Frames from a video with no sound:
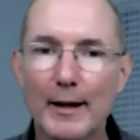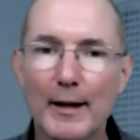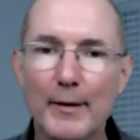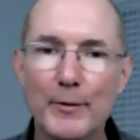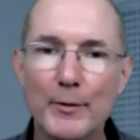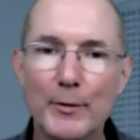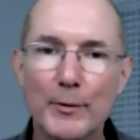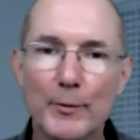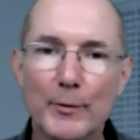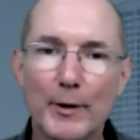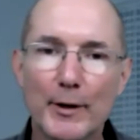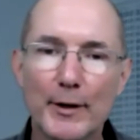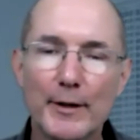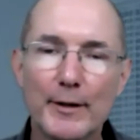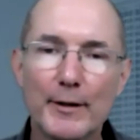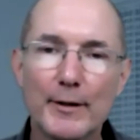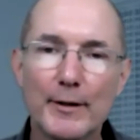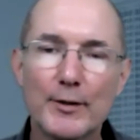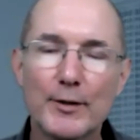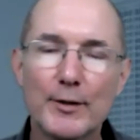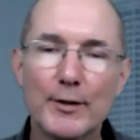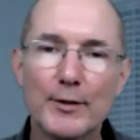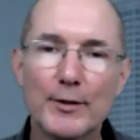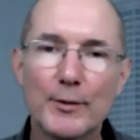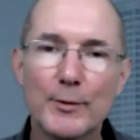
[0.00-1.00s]
Have you run
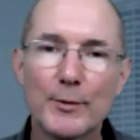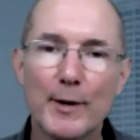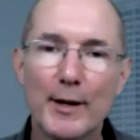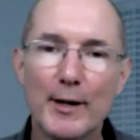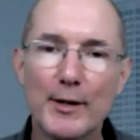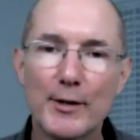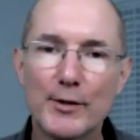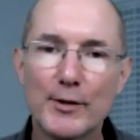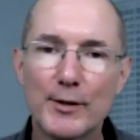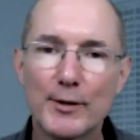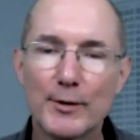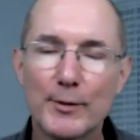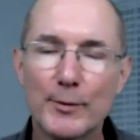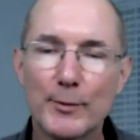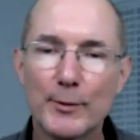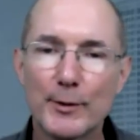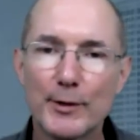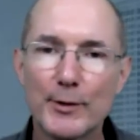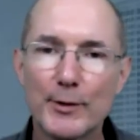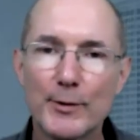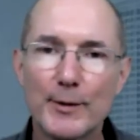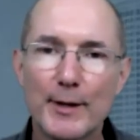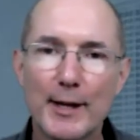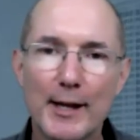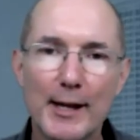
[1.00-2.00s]
into situations
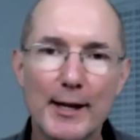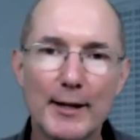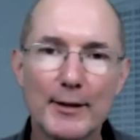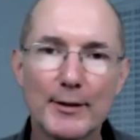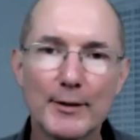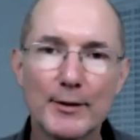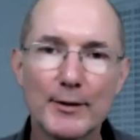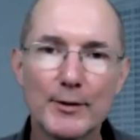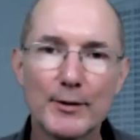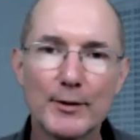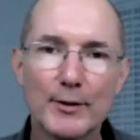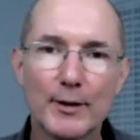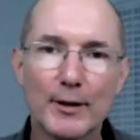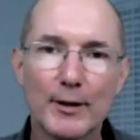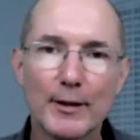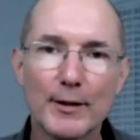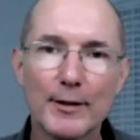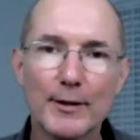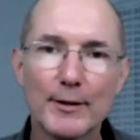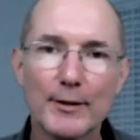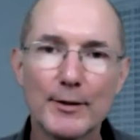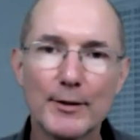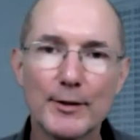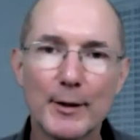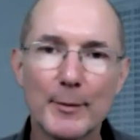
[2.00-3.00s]
where you can't install install
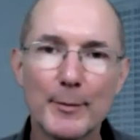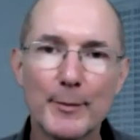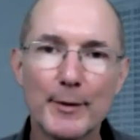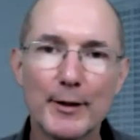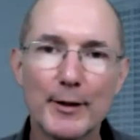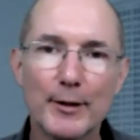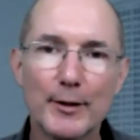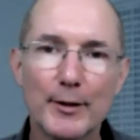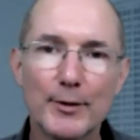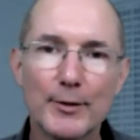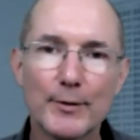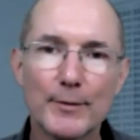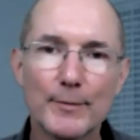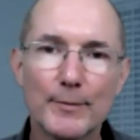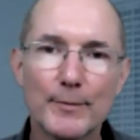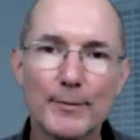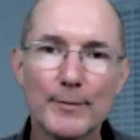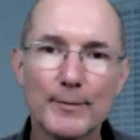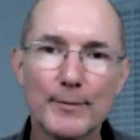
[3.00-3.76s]
the submeters?